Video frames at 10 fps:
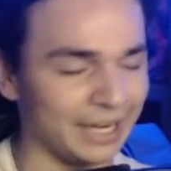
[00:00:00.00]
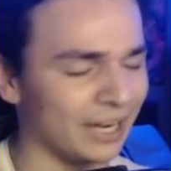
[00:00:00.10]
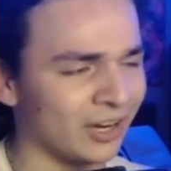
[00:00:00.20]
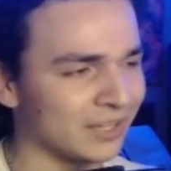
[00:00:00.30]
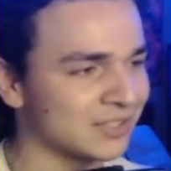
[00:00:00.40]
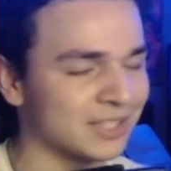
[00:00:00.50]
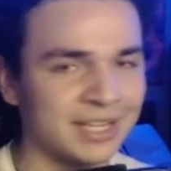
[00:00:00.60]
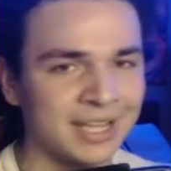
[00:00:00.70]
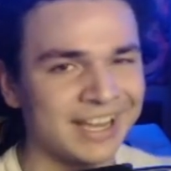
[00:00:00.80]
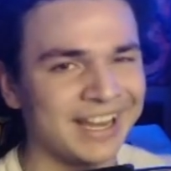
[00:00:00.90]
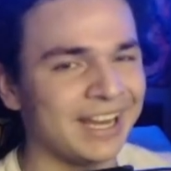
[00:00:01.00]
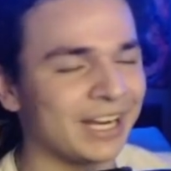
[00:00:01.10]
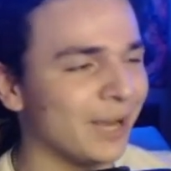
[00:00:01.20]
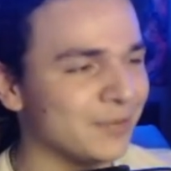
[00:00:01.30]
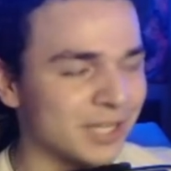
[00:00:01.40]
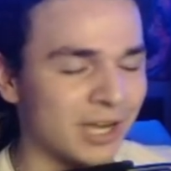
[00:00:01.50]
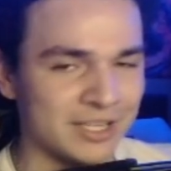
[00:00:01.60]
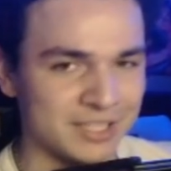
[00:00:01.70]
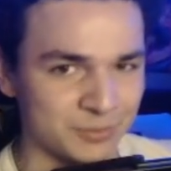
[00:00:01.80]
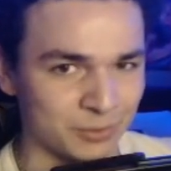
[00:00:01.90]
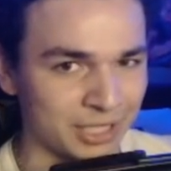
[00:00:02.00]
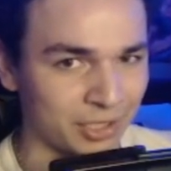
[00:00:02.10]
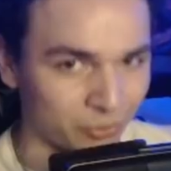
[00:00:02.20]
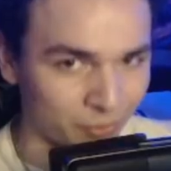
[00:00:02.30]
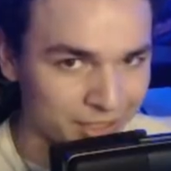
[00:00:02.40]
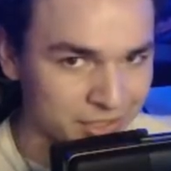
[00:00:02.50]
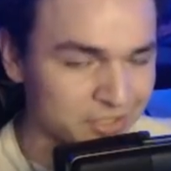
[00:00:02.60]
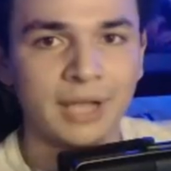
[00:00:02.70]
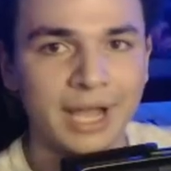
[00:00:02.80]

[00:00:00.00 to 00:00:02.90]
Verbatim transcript: And honestly, it comes across as really cringe.